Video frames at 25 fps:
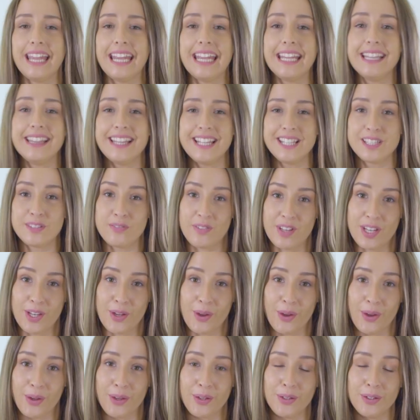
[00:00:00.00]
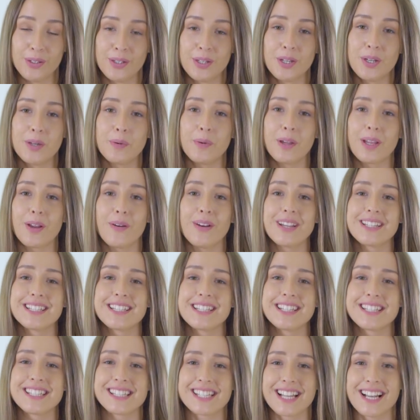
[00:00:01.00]
In this video, we're going
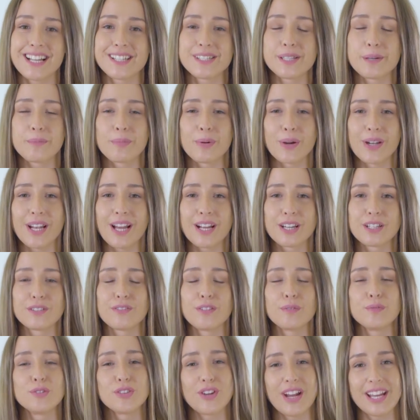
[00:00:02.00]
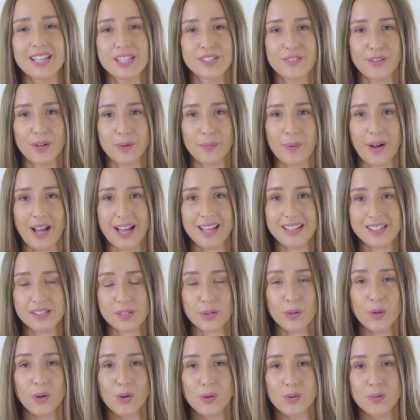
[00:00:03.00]
to discuss a product from
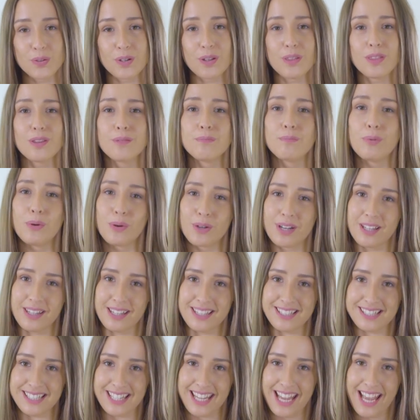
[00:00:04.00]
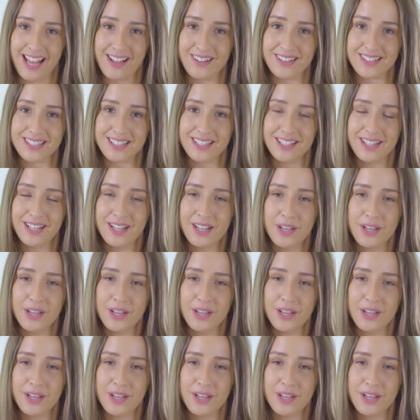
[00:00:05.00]
TransferWise called the Borderless Account.